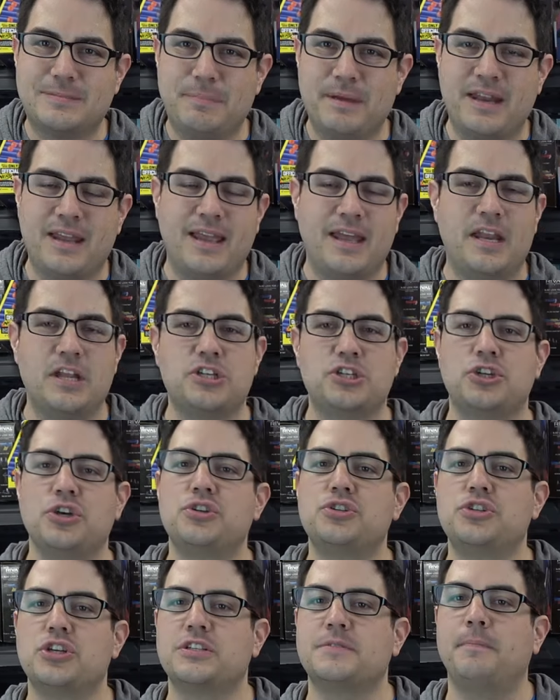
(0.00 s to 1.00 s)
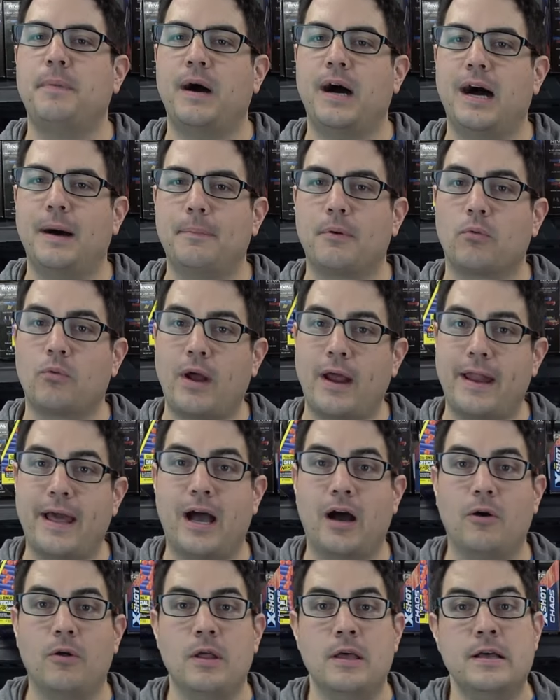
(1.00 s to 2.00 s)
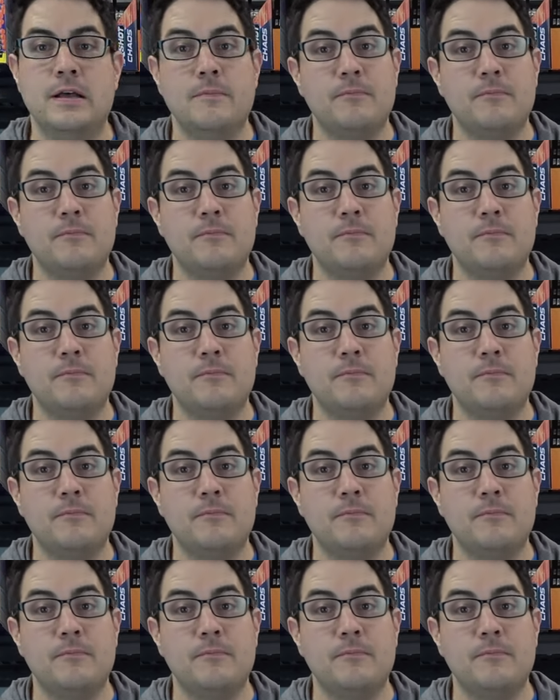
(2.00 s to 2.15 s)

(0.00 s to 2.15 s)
spin it, and it should just pop right out.